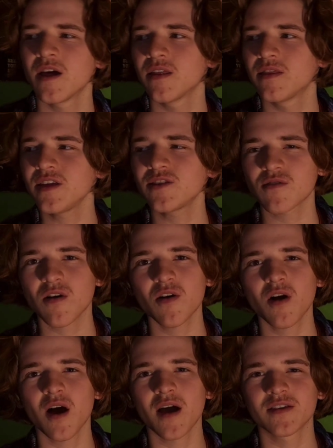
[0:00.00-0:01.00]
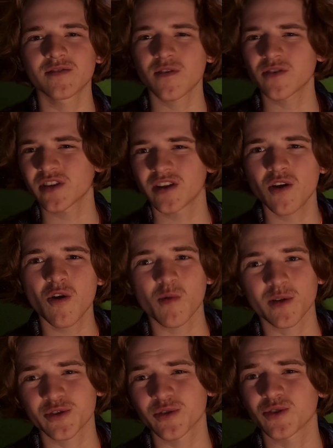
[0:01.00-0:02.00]
These are all, as far as I know,
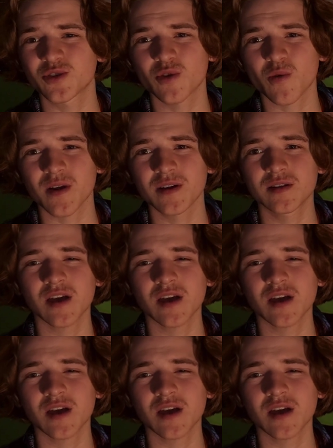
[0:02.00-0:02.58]
original stories.